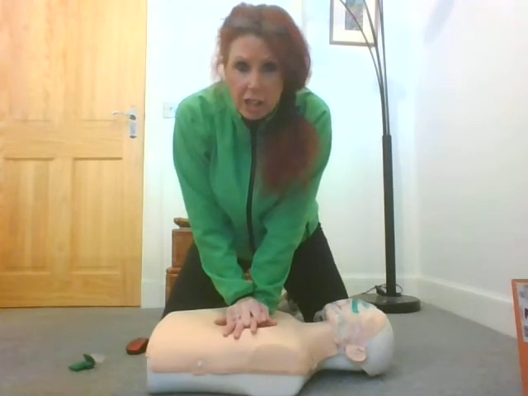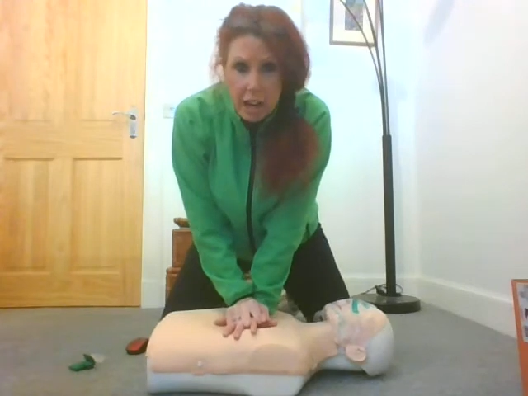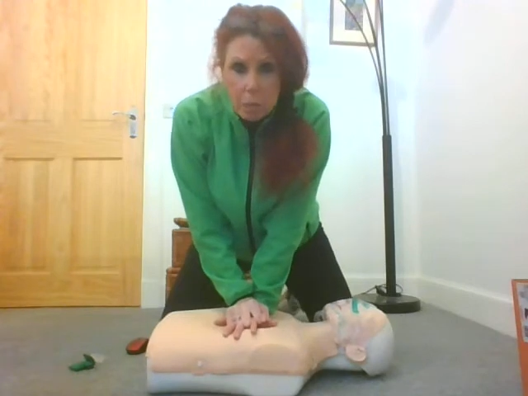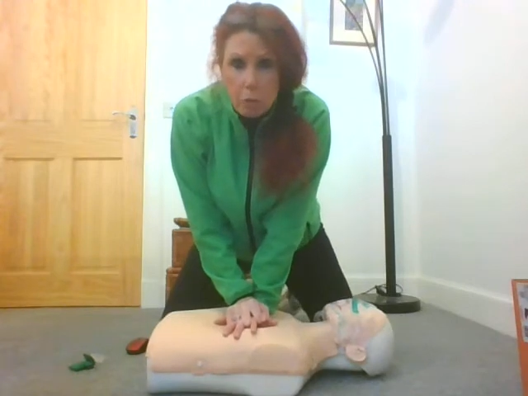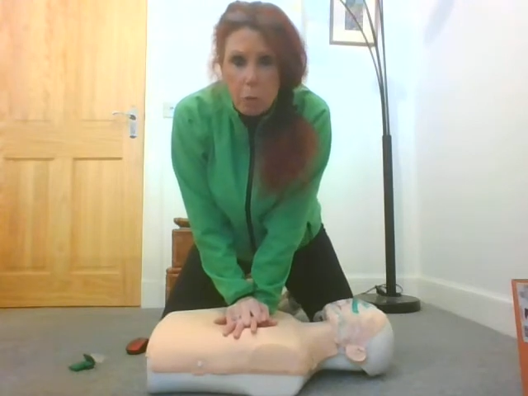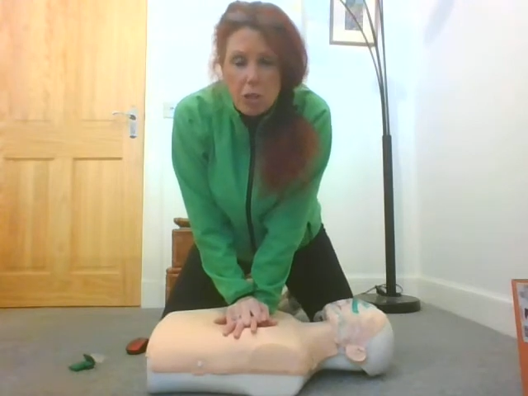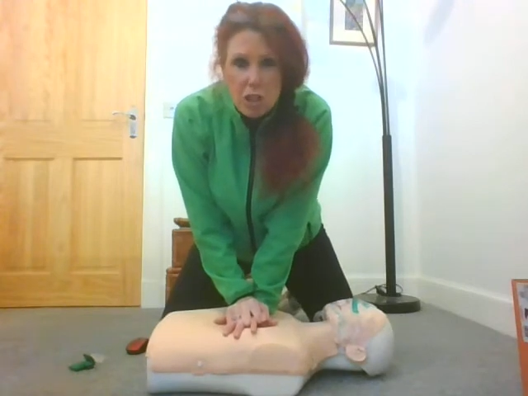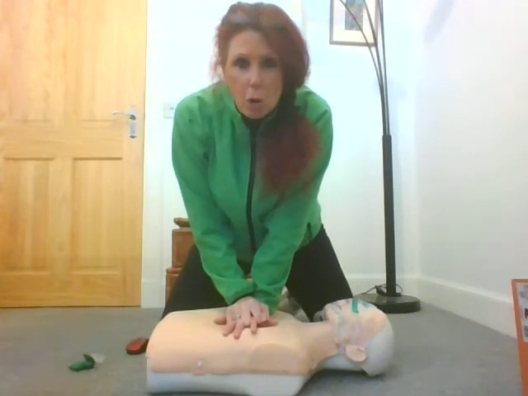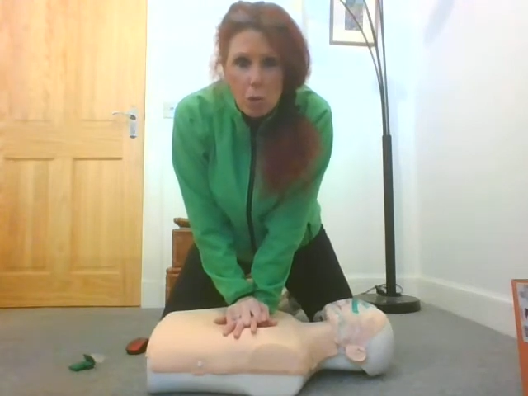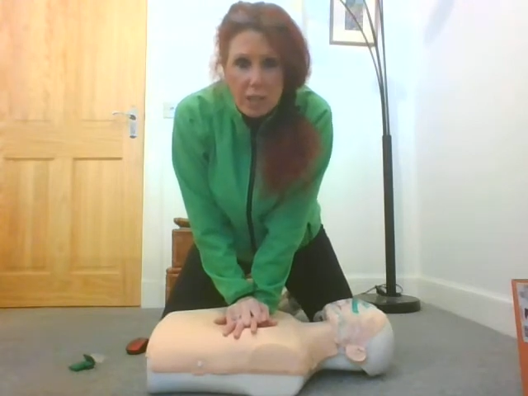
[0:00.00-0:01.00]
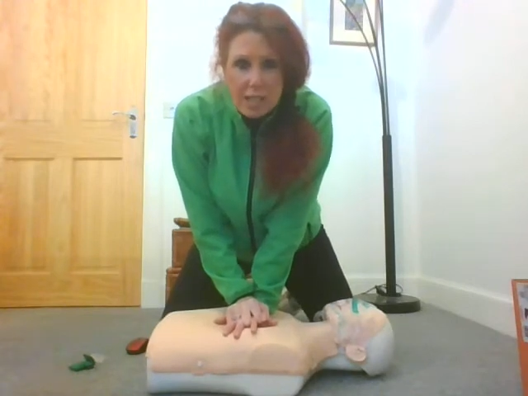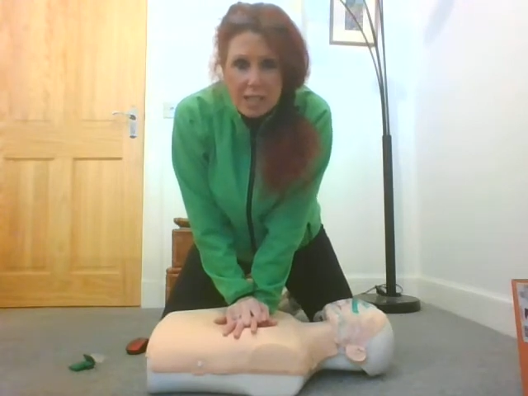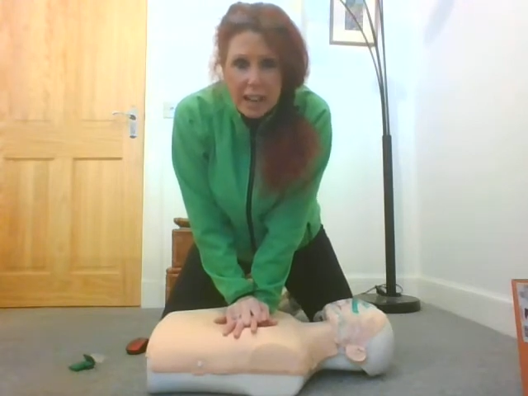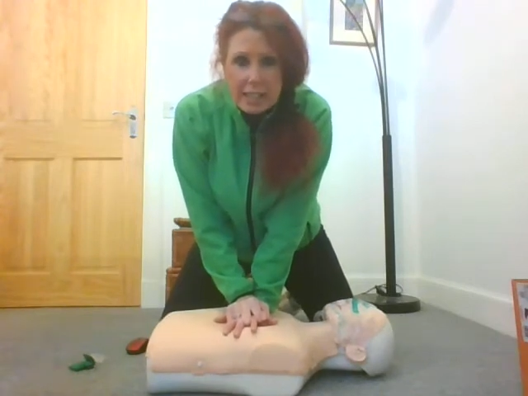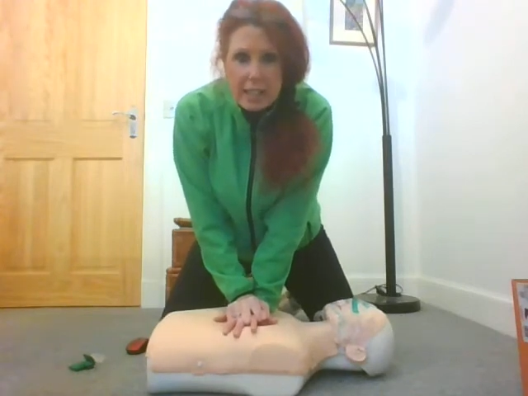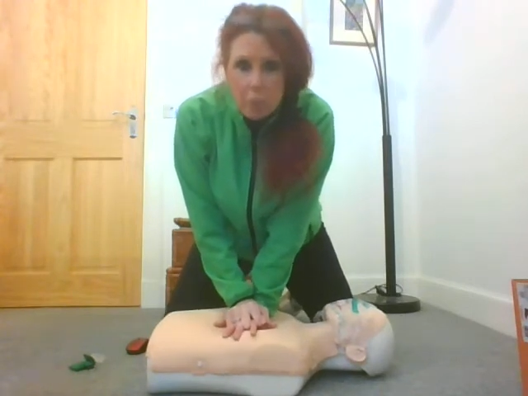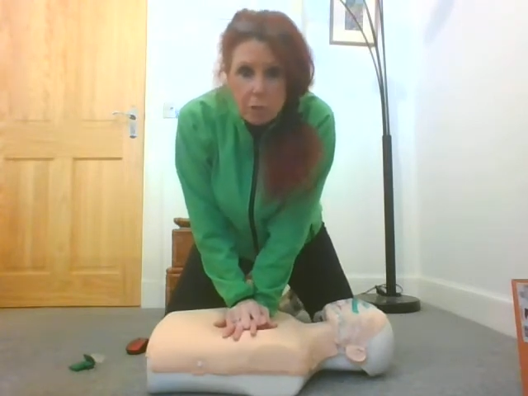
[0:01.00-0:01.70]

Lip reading: down, but we don't want to stay down.